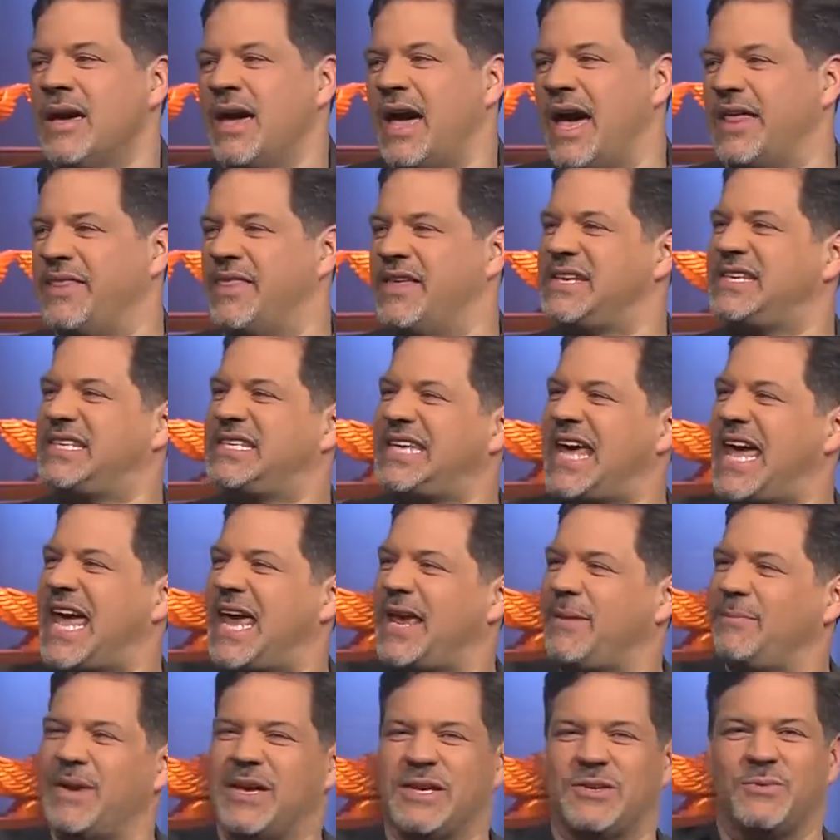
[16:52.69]
the
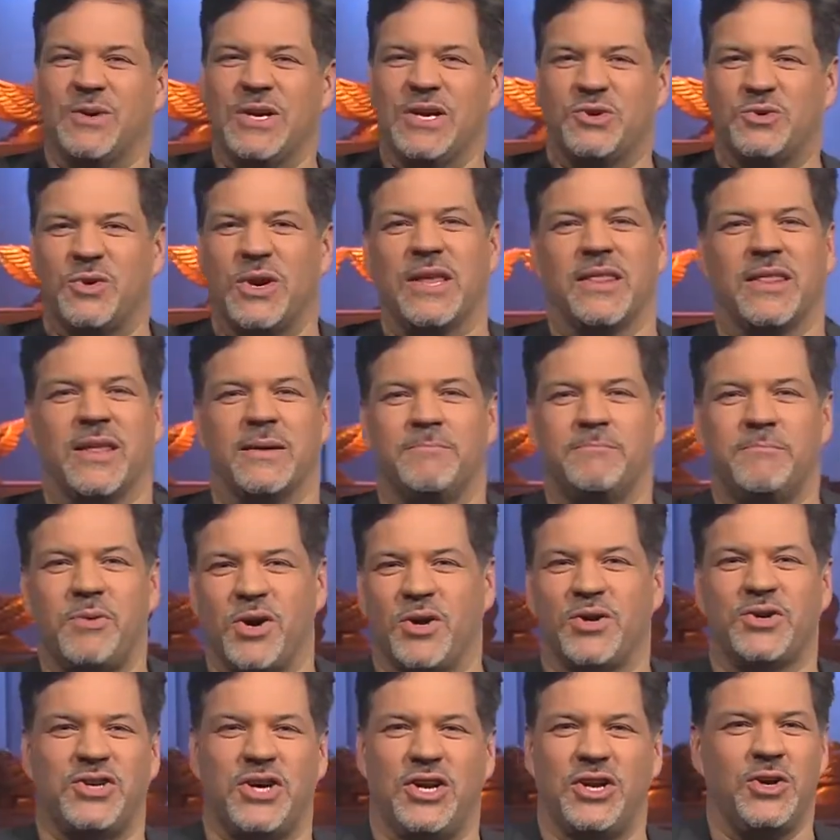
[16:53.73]
same as we treat the
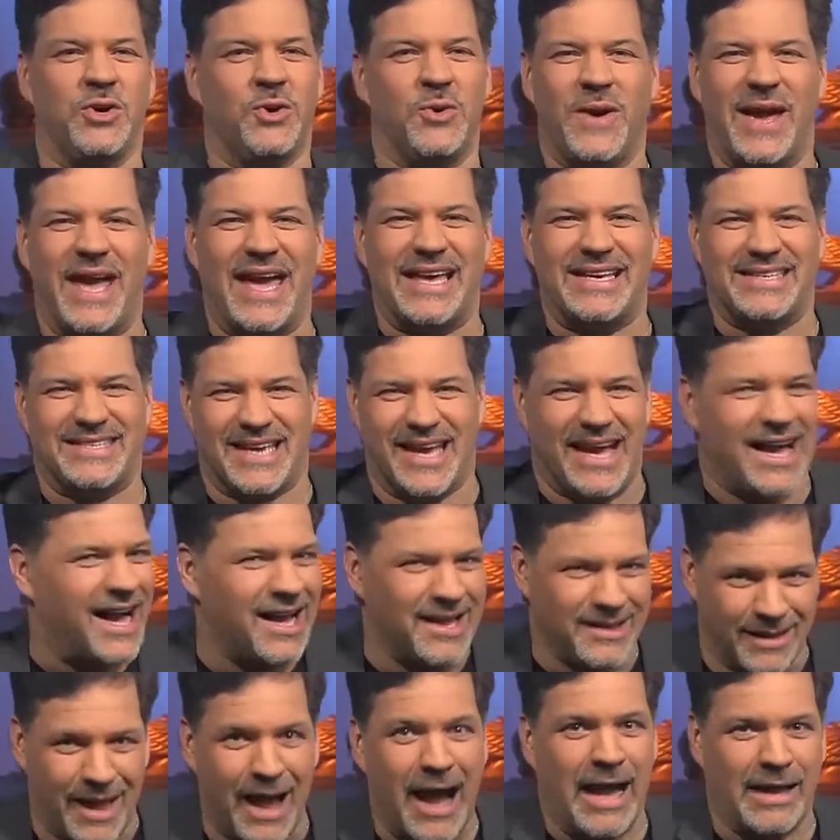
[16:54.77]
person who has
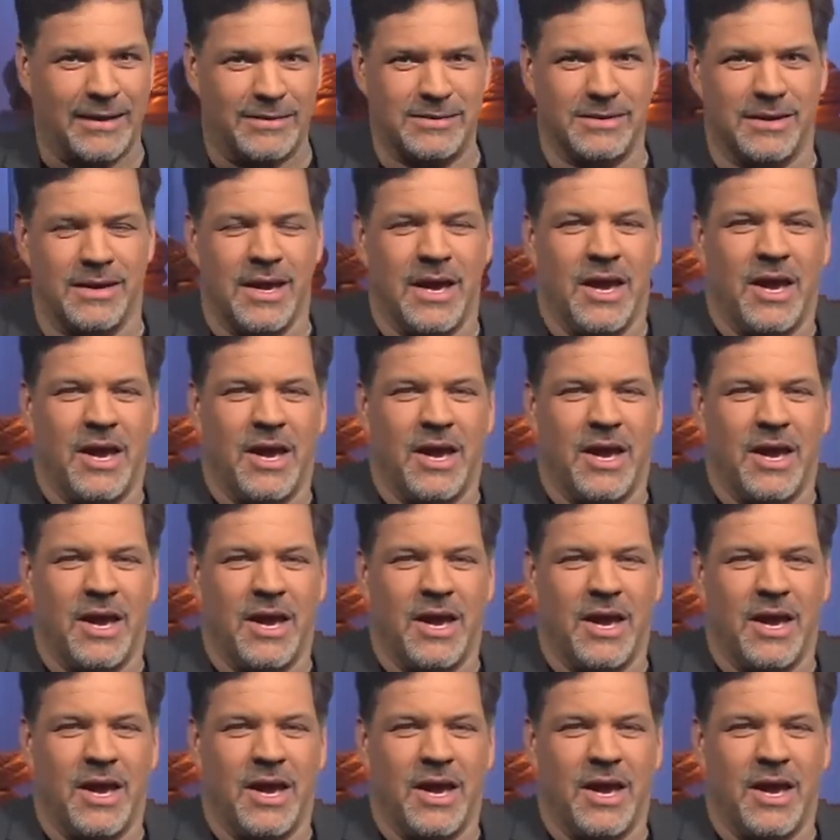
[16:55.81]
a lot.